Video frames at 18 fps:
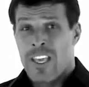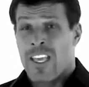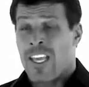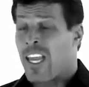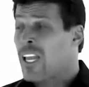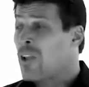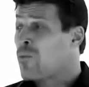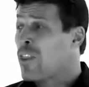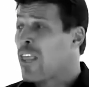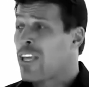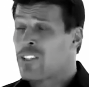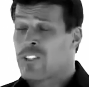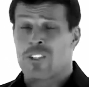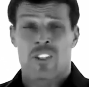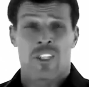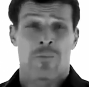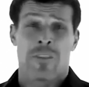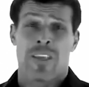In any
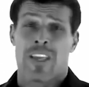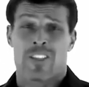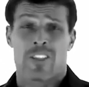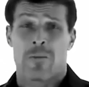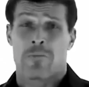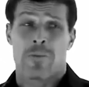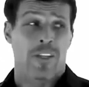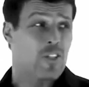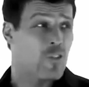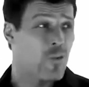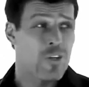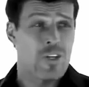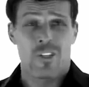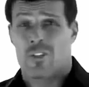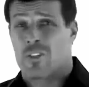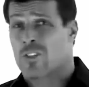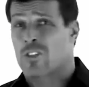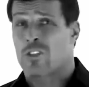relationship that gets habitual
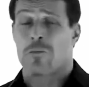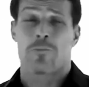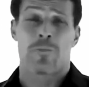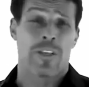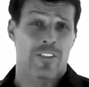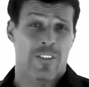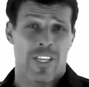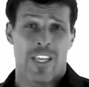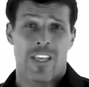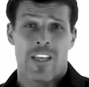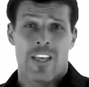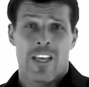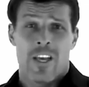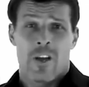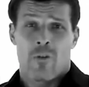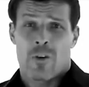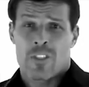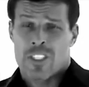because you're so busy,
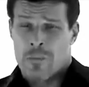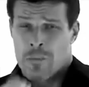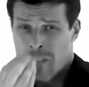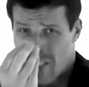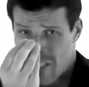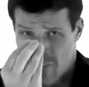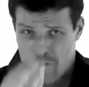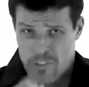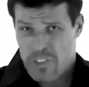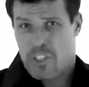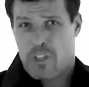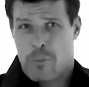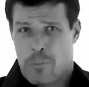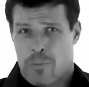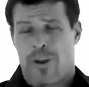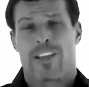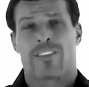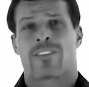where someone doesn't feel your
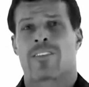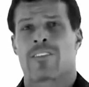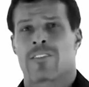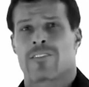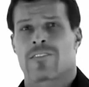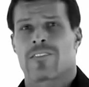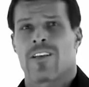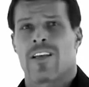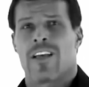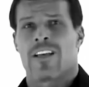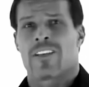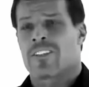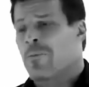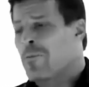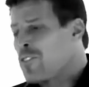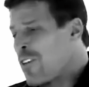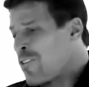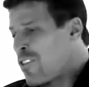presence,
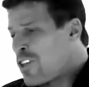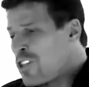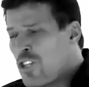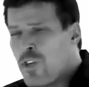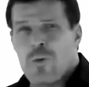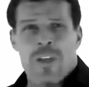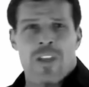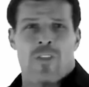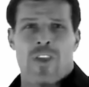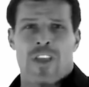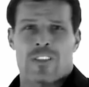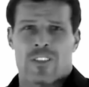sometimes you have to do anything.